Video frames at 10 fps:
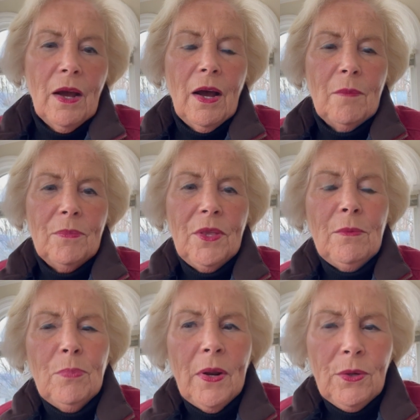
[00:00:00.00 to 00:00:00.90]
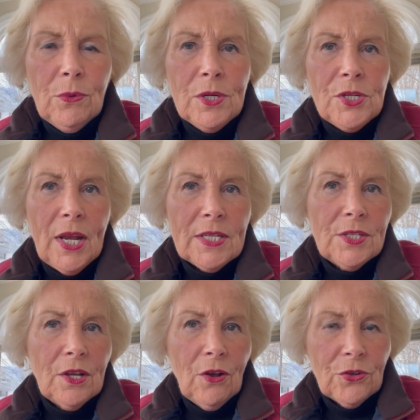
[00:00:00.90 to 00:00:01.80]
um, then prioritize
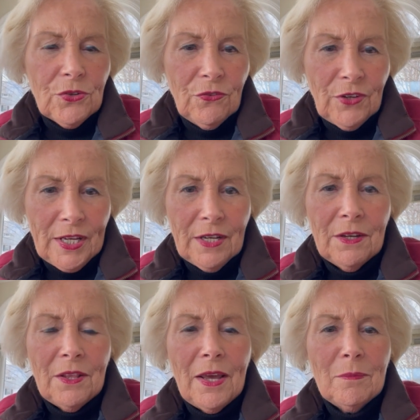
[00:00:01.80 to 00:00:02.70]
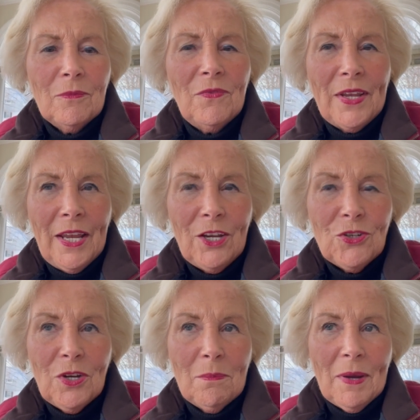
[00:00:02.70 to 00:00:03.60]
and cultivate that
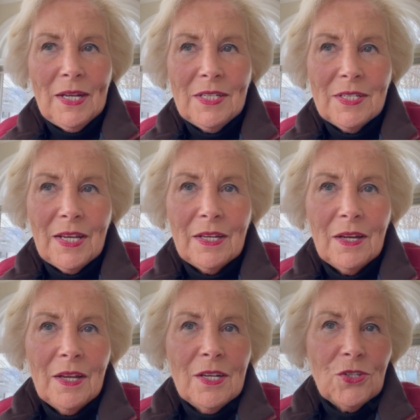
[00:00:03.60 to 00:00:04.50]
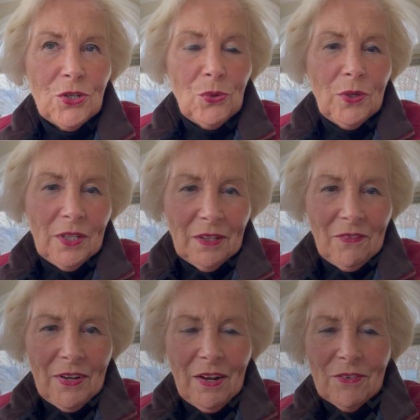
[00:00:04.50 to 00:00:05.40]
vacation mindset so you can live
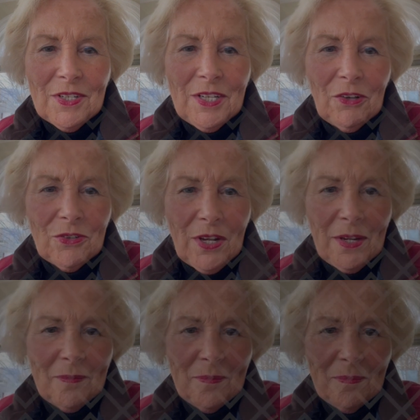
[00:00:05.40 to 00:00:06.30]
it every single day.